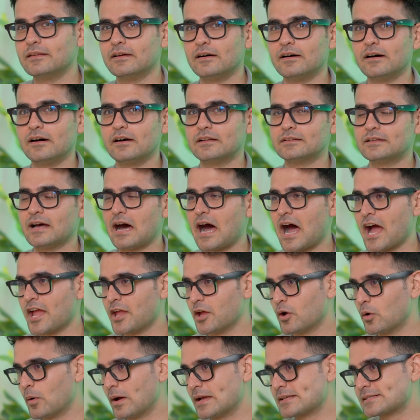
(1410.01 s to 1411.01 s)
The
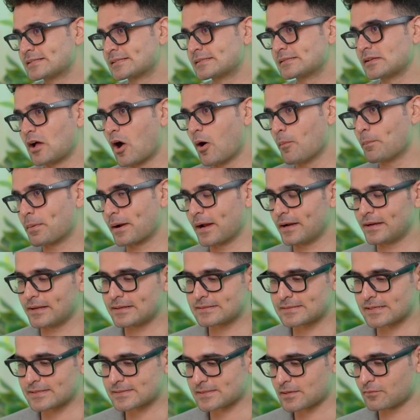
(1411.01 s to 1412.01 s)
iOS
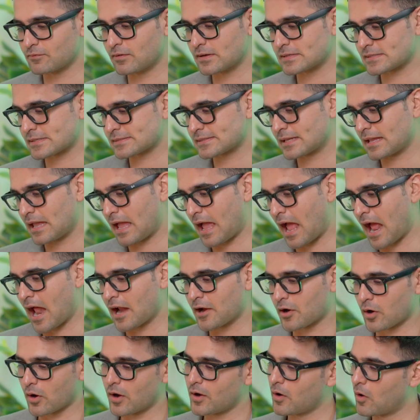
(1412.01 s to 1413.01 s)
operating system versus the
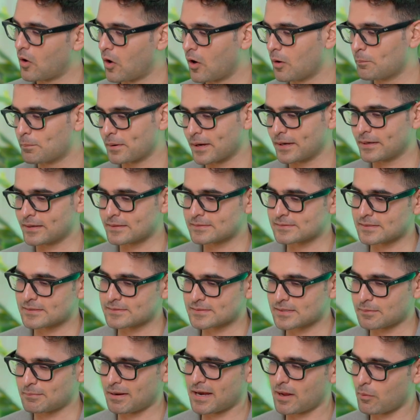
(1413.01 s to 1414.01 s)
Android operating system.